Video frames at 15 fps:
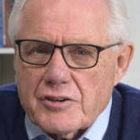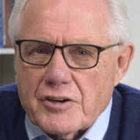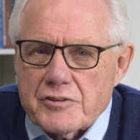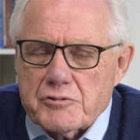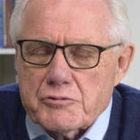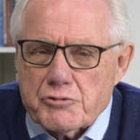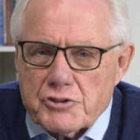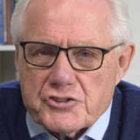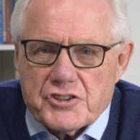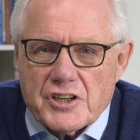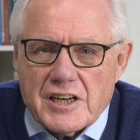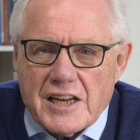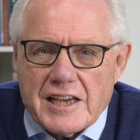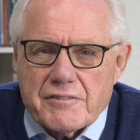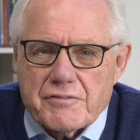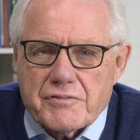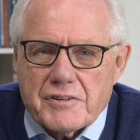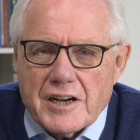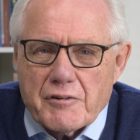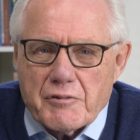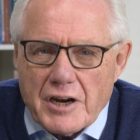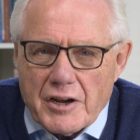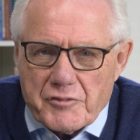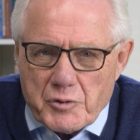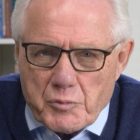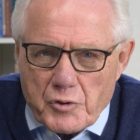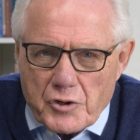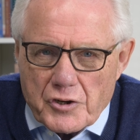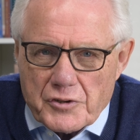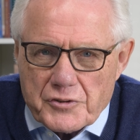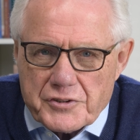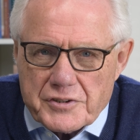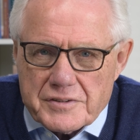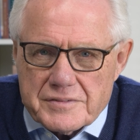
on Christian life around the world.